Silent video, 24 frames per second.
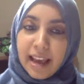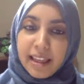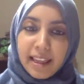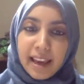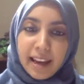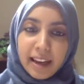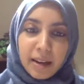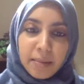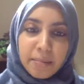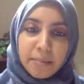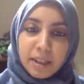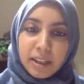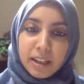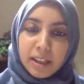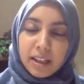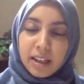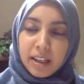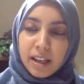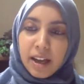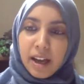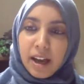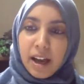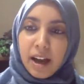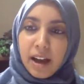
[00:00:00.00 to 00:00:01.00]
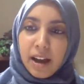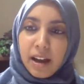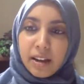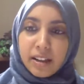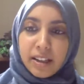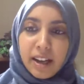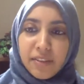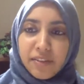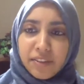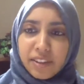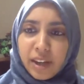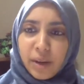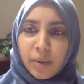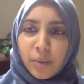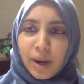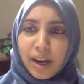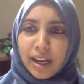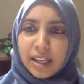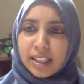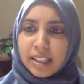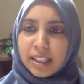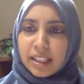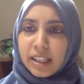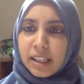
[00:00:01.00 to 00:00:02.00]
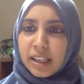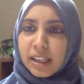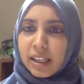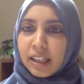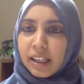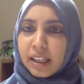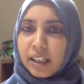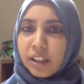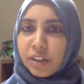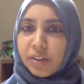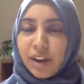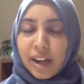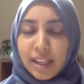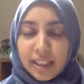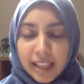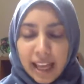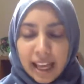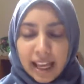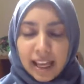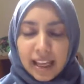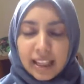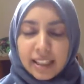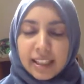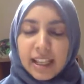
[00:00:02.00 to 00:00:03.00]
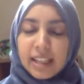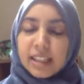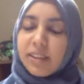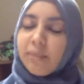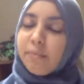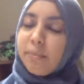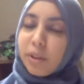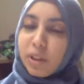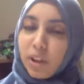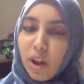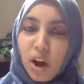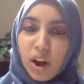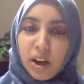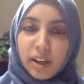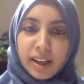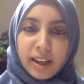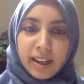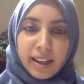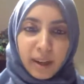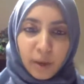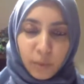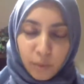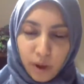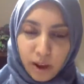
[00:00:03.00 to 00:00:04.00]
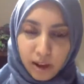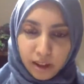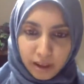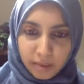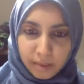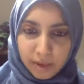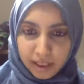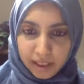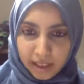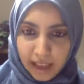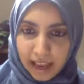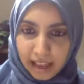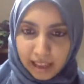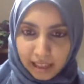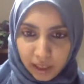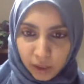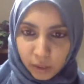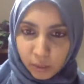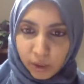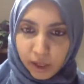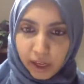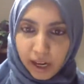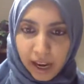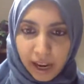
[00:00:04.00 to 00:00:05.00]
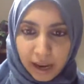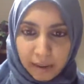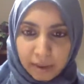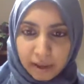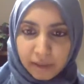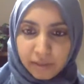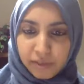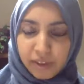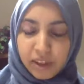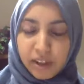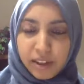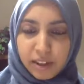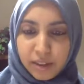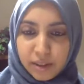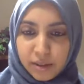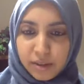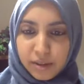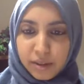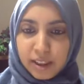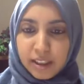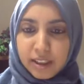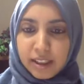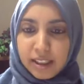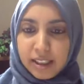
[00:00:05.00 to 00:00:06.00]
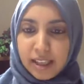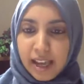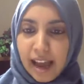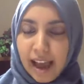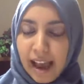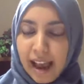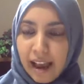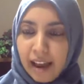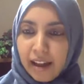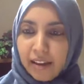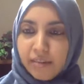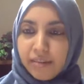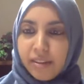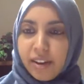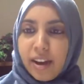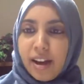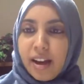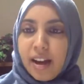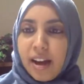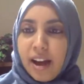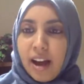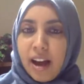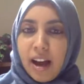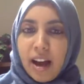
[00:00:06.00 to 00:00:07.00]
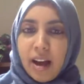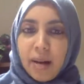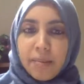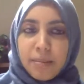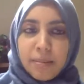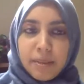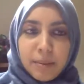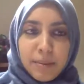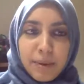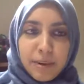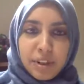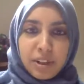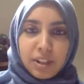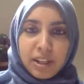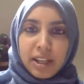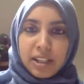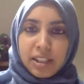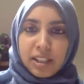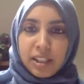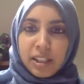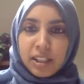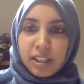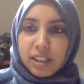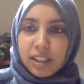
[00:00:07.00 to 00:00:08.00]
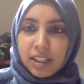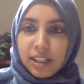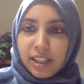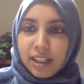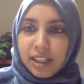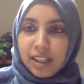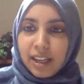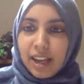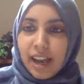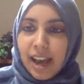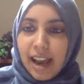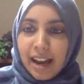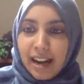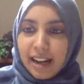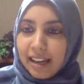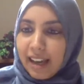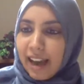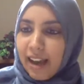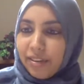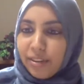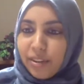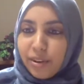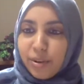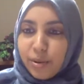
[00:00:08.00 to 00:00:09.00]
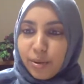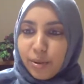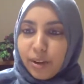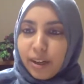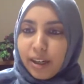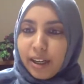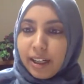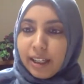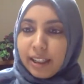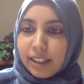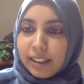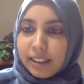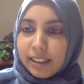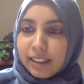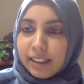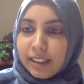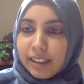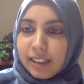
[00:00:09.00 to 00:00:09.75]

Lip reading: that, that can be definitely a way to create that sense of belonging and welcoming that I think we're aiming for our students to have, especially as they're heading out the door.